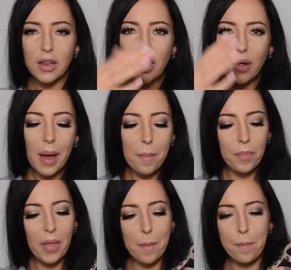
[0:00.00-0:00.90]
you know
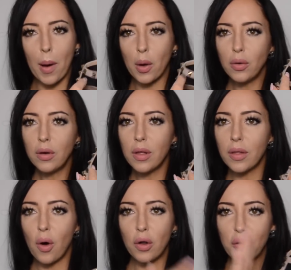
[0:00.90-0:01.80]
that, that bone
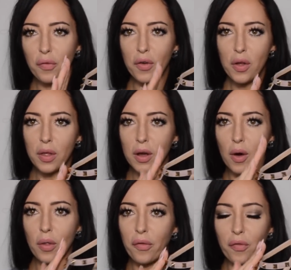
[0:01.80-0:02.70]
that on your foot that
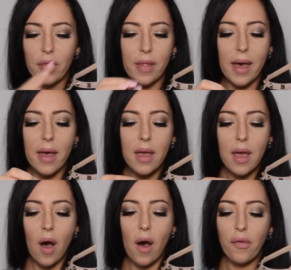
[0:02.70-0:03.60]
got on the front there?
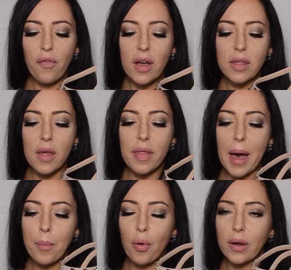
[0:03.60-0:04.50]
I find that
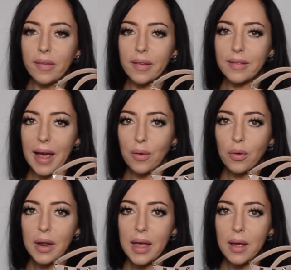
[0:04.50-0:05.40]
that presses down
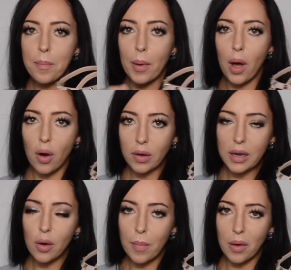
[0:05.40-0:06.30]
on it, but
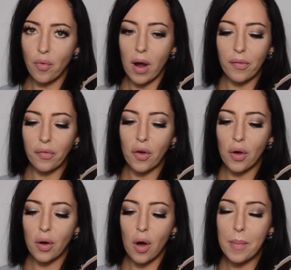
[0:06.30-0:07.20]
only on my right
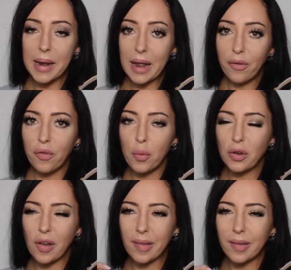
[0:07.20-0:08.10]
foot. On my left foot,
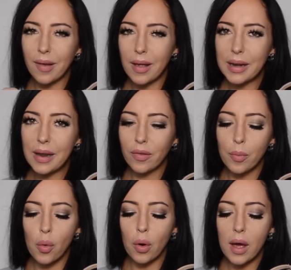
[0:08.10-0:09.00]
which is slightly
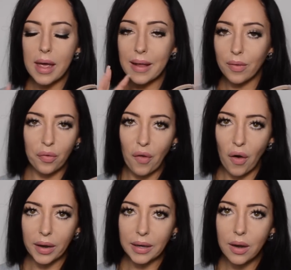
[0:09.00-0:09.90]
smaller, it's
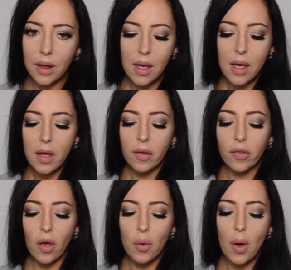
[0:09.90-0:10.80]
fine.
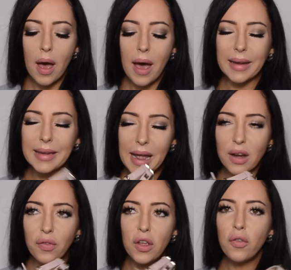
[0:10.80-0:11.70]
So again,
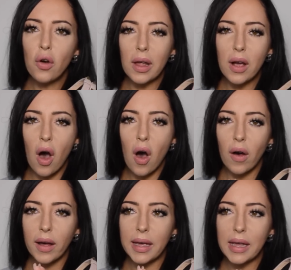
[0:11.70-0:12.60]
if you've got like a
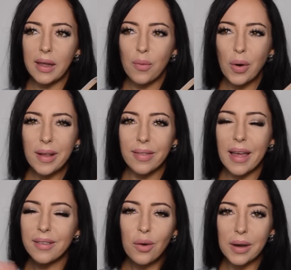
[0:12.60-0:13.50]
high, what is,
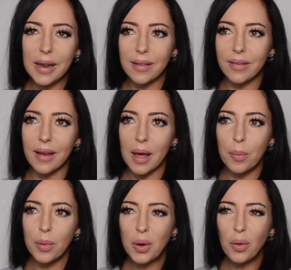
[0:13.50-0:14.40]
that's not an
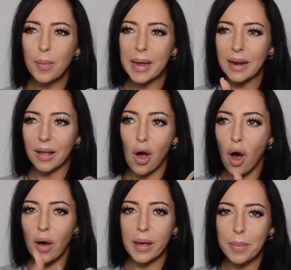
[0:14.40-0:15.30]
instep, you know what I mean? Like a
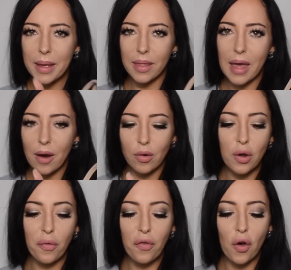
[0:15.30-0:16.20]
high bit there on
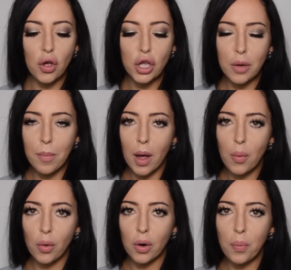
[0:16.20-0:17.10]
your foot, you
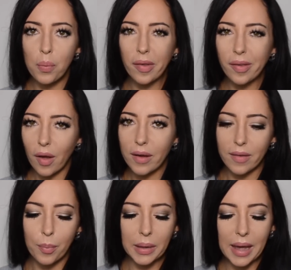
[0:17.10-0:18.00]
might wanna size
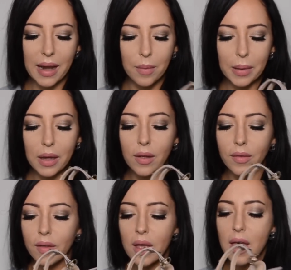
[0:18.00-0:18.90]
up again
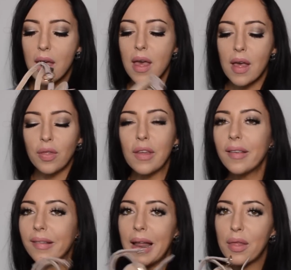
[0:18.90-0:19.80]
because
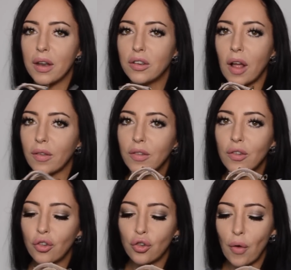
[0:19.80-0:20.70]
this leather
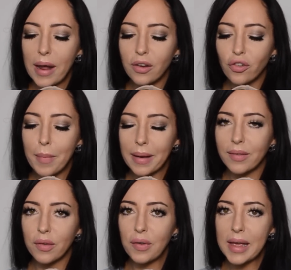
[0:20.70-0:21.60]
doesn't stretch
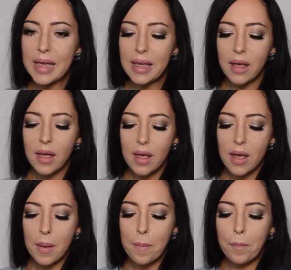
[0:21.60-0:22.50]
massively.
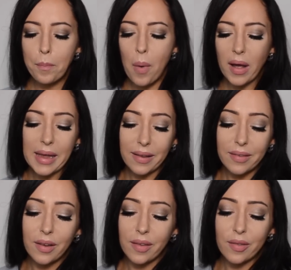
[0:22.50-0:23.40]
I guess
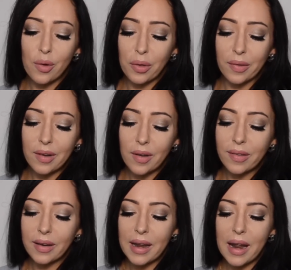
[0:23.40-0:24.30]
because it's got the studs
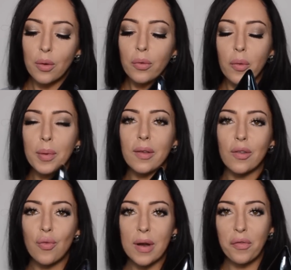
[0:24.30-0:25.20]
in it and also because
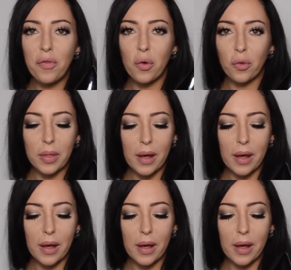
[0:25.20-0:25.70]
it's reinforced with